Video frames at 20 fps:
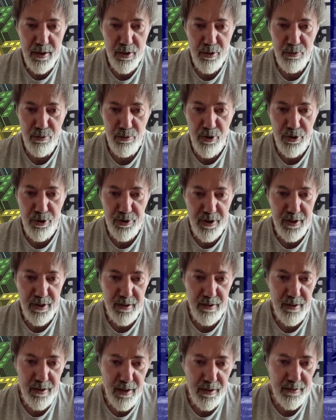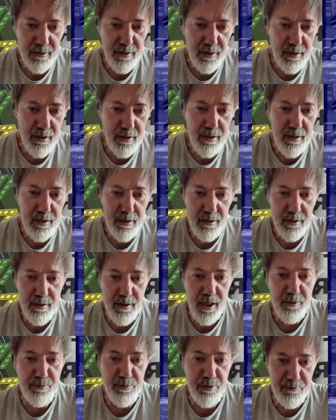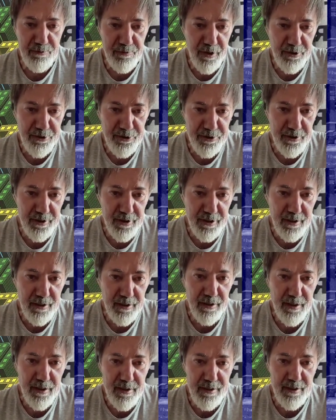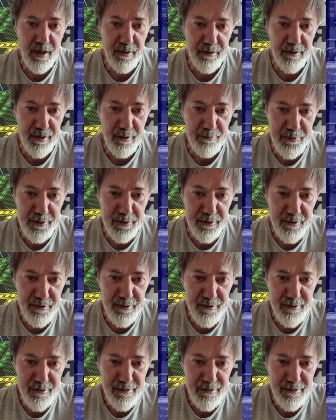working at a cable factory in Southampton,